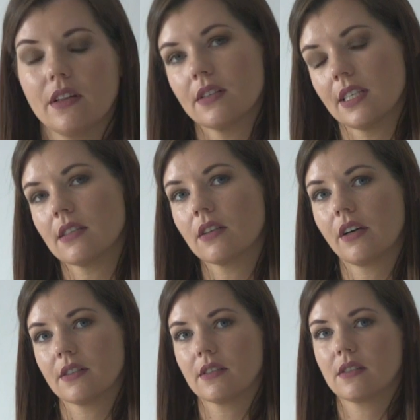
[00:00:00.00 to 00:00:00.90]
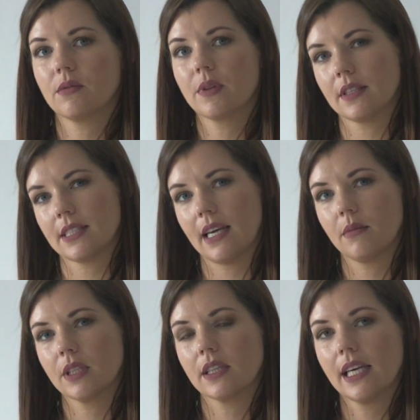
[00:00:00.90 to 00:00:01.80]
This isn't consistent with the
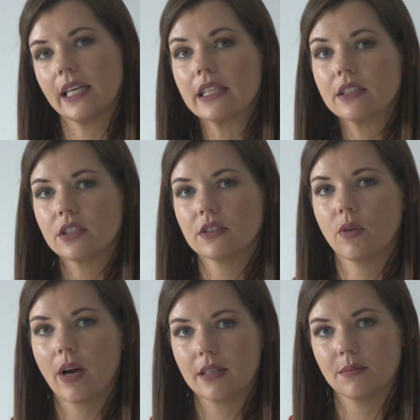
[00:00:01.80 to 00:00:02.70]
statement. The English is quite